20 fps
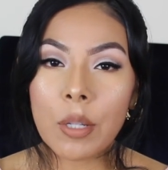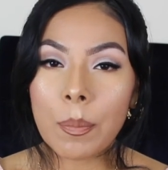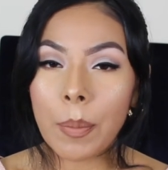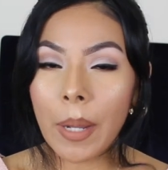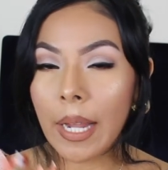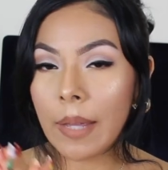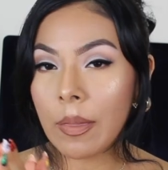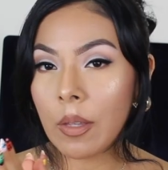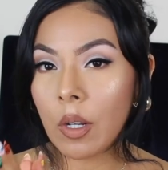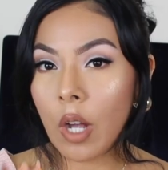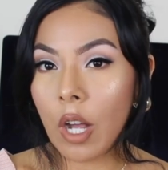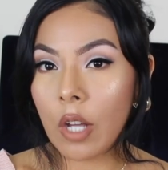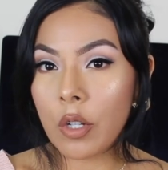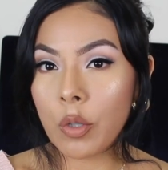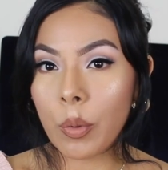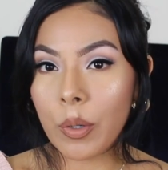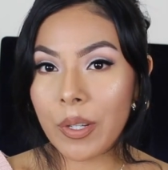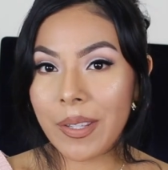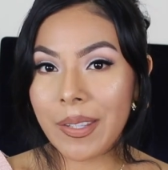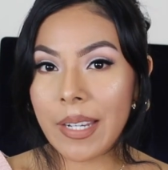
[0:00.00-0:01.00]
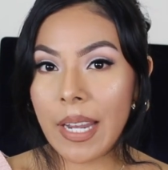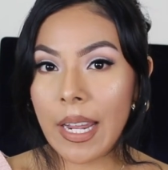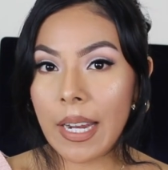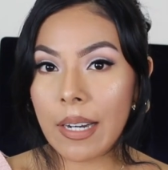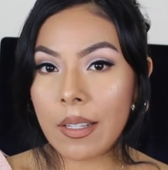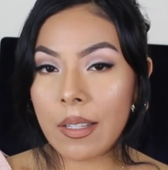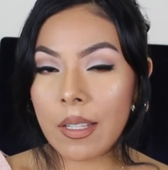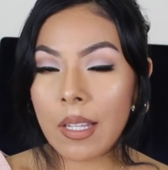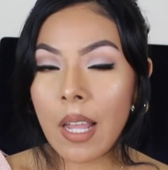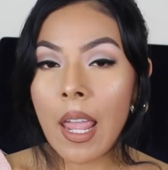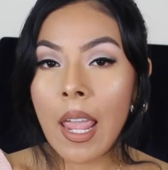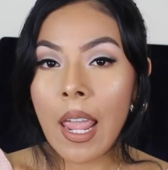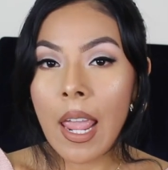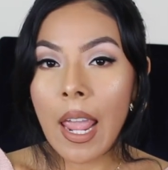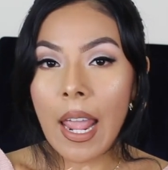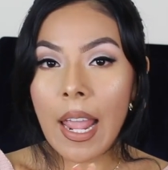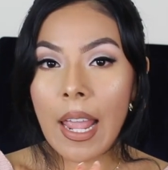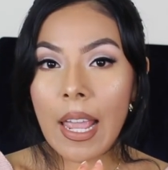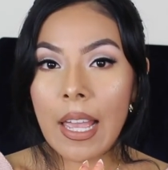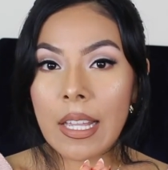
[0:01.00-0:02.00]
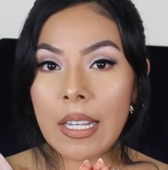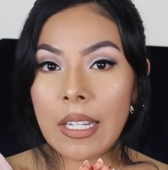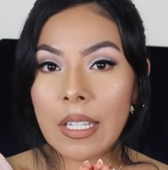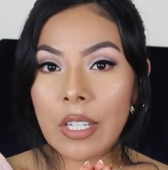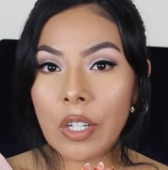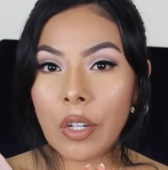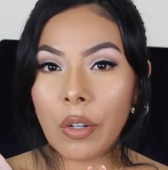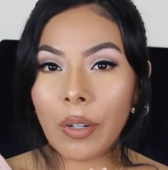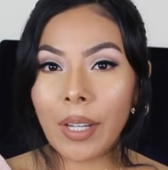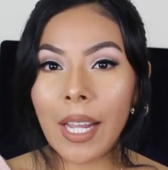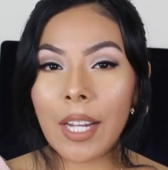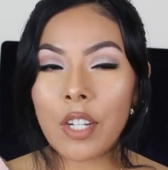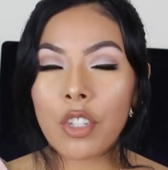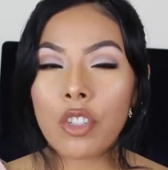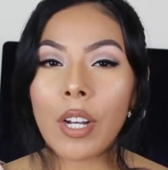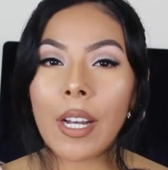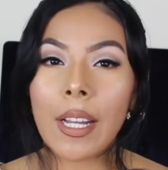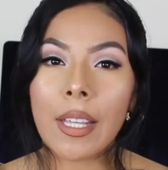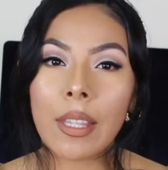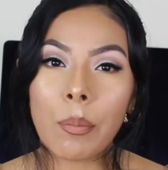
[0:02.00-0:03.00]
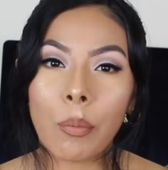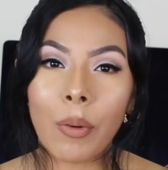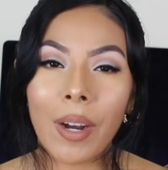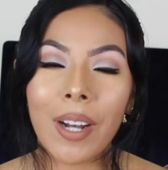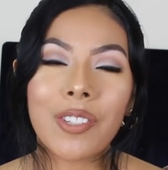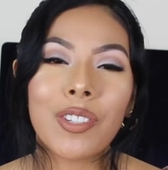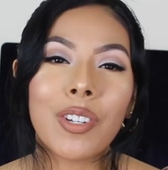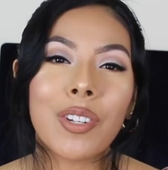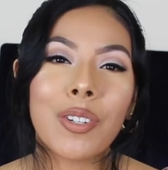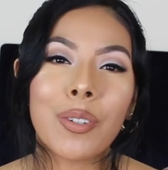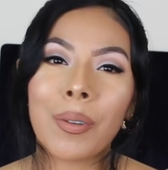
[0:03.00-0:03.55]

to buying the contour sticks and you're like, should I get the brush?